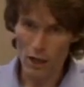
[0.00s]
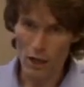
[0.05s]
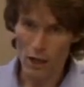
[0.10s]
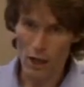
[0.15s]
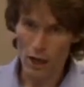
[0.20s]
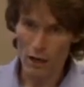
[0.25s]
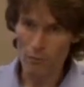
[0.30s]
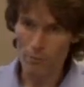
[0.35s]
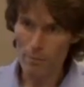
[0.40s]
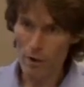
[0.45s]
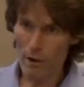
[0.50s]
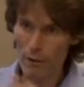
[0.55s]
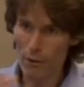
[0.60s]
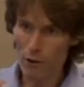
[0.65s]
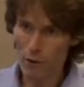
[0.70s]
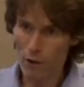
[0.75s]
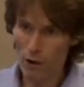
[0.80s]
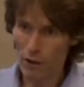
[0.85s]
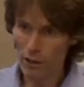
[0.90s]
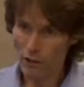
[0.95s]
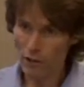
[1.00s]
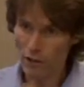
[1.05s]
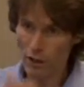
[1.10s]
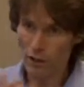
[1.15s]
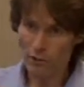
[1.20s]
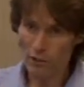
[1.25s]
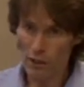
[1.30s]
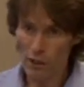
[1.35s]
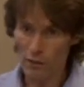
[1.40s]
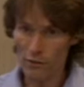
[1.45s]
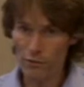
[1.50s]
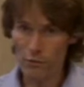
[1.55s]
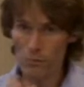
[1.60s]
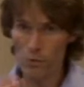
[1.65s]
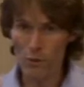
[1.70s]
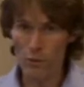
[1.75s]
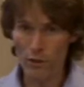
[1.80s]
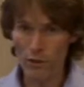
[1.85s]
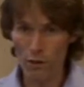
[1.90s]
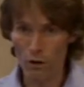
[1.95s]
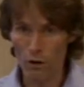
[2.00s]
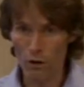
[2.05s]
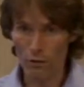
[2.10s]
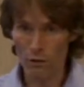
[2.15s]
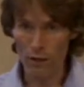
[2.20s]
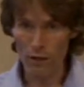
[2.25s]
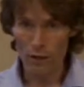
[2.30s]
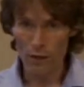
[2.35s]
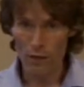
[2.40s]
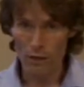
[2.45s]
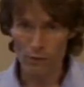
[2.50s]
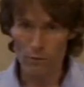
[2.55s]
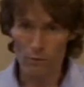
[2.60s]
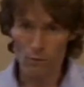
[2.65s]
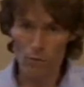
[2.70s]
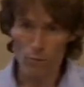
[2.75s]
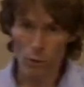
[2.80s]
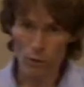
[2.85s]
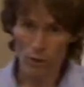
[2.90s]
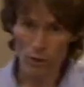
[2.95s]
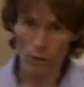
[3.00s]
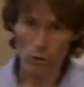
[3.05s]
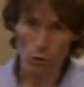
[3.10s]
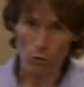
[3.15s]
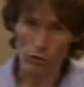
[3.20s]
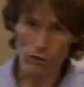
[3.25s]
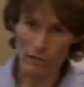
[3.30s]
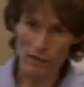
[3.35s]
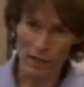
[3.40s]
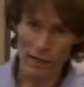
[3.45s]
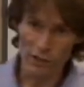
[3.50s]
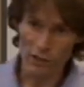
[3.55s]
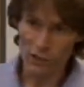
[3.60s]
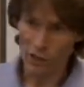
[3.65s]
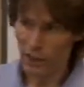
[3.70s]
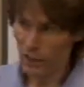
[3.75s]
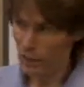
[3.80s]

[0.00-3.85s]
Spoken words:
have met the right criteria for moving on, what they call stage